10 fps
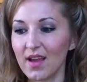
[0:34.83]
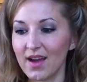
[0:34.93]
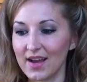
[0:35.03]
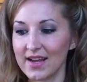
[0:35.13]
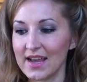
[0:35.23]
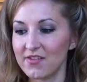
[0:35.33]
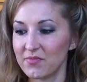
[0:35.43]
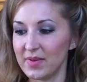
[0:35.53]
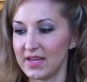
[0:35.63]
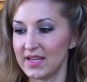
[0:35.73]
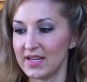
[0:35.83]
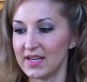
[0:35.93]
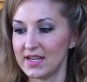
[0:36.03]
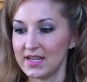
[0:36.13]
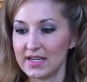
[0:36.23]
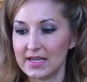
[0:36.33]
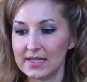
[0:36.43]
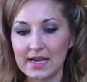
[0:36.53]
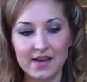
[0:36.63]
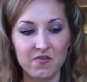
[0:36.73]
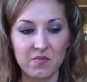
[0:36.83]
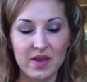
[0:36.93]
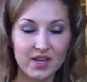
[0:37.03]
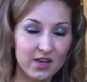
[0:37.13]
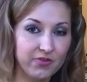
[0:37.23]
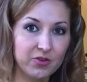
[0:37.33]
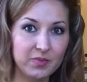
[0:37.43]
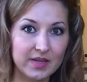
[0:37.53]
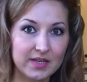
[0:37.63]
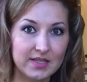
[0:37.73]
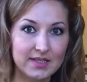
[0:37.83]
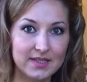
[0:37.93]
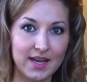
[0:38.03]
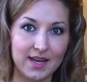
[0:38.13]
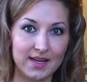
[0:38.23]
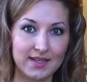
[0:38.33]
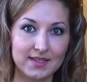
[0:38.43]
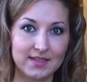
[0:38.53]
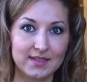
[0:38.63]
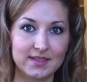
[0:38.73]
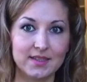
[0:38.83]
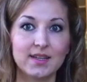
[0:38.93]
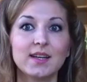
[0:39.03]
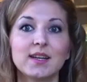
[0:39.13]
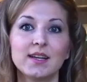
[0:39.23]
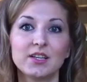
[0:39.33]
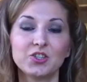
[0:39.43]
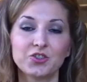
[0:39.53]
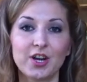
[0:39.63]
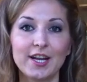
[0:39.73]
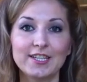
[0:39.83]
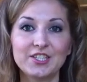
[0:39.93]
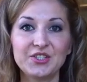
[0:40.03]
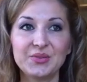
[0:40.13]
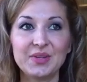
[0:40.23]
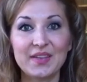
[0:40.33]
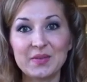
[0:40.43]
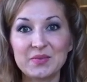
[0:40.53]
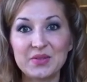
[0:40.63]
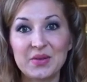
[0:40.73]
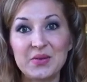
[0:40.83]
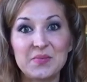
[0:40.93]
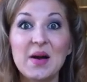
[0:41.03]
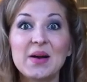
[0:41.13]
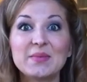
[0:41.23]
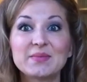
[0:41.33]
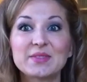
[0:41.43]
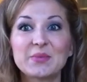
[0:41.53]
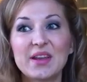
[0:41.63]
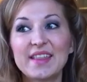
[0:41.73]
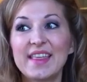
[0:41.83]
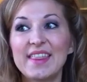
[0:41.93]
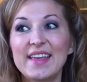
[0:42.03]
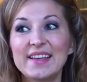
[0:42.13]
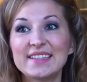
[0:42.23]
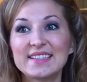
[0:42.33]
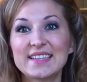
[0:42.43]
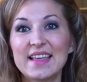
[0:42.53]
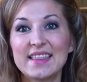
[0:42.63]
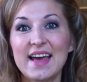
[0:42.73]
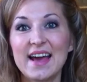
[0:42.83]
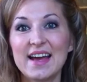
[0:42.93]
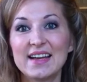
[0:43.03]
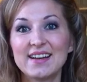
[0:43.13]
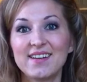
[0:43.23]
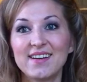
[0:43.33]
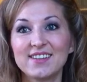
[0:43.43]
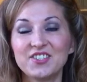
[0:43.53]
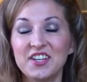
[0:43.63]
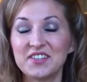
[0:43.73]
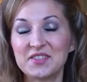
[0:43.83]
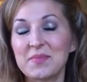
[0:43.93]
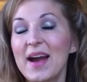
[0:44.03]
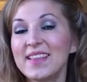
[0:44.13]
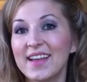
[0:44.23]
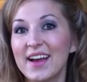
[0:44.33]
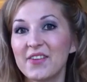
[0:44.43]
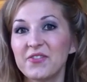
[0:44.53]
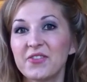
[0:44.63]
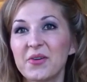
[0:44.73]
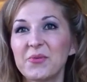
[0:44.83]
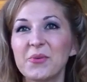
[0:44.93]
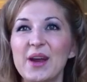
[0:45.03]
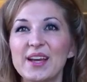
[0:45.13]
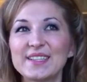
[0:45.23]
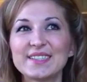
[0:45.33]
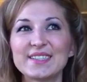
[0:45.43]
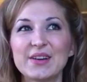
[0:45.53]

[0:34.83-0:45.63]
I have been kind of making a few meals and trying to get them to the new moms. One of the things that changed my life was,